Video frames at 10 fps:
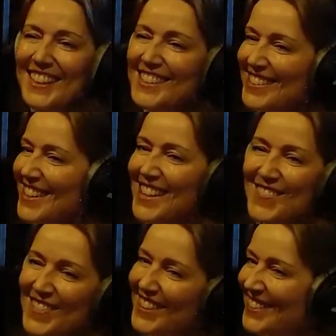Gets your
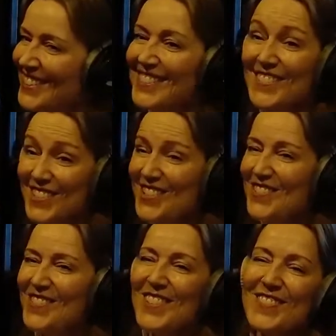name known. I mean,
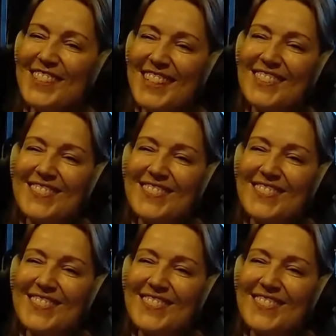you've remembered him.